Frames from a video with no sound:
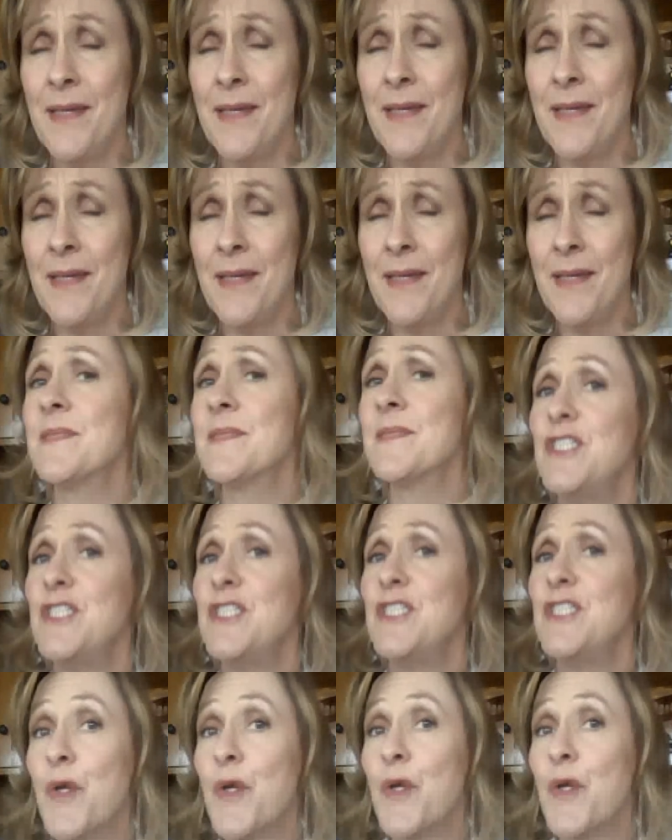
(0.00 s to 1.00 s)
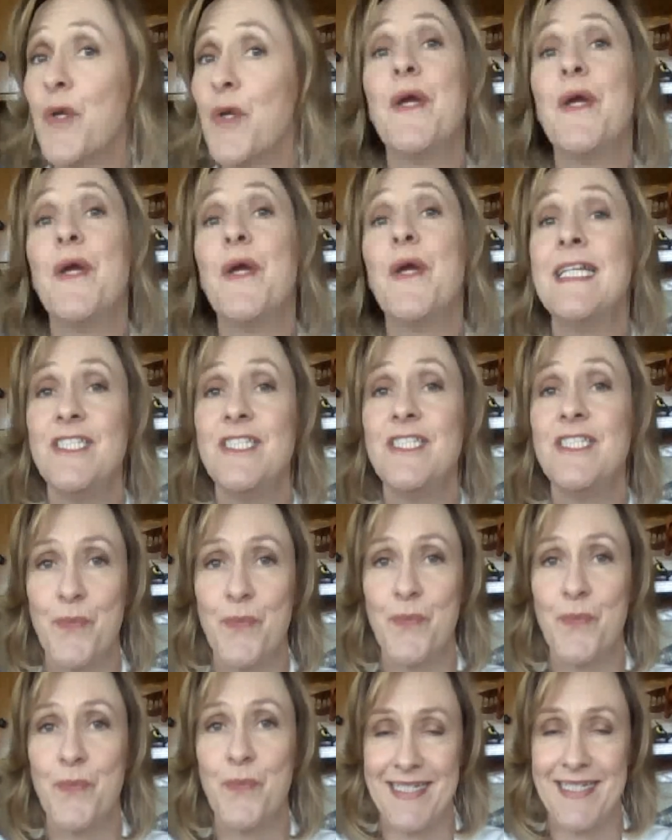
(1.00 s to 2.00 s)
makes my children cringe
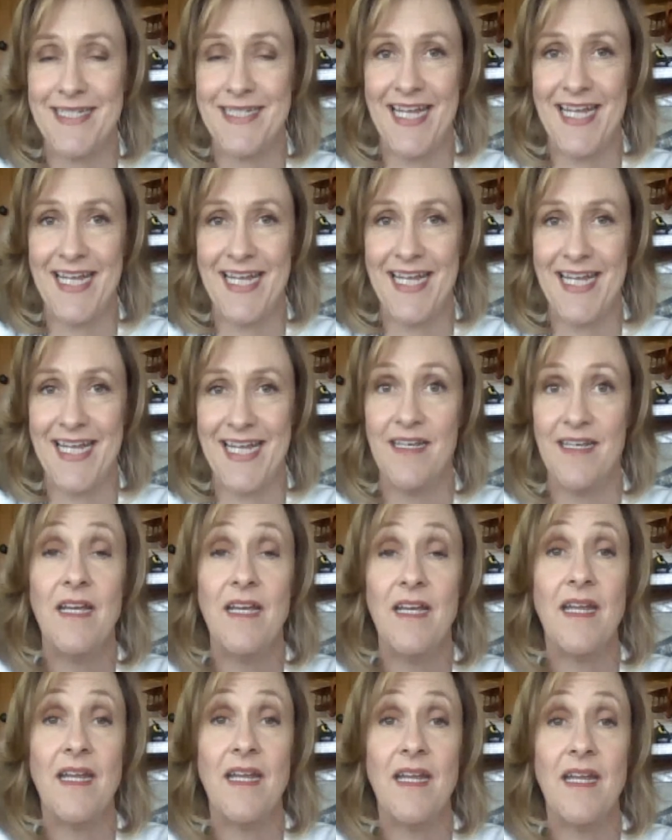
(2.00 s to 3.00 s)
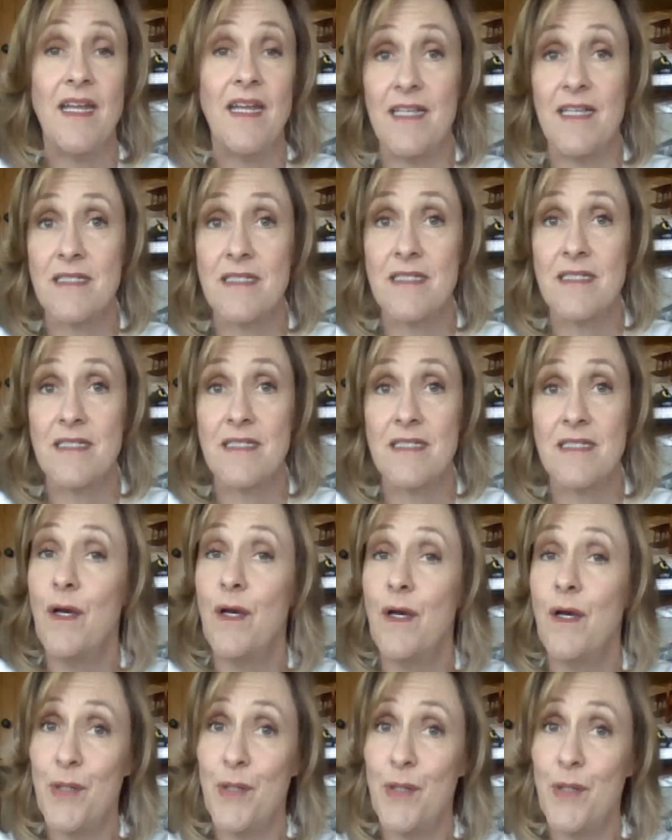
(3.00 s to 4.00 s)
when I say it. It's
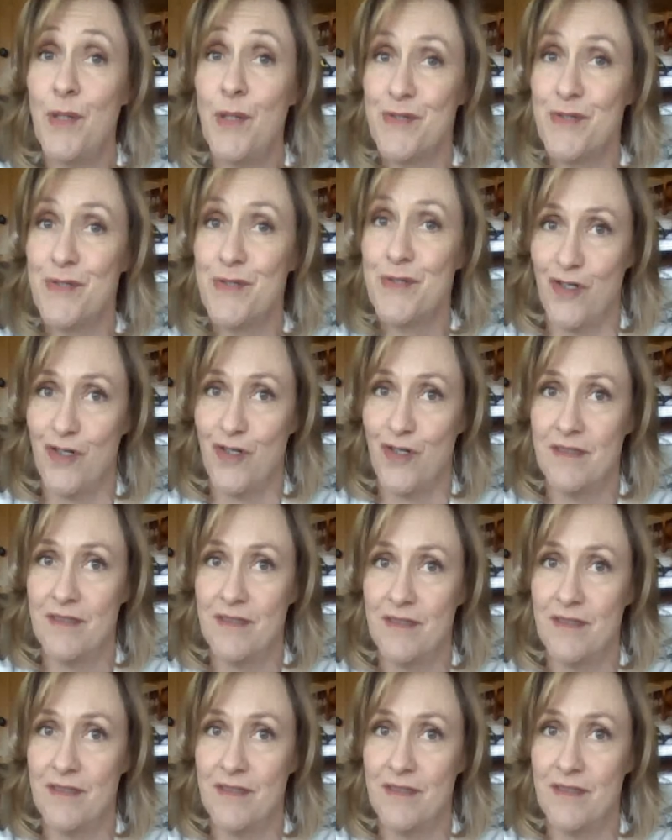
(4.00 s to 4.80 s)
poop patrol.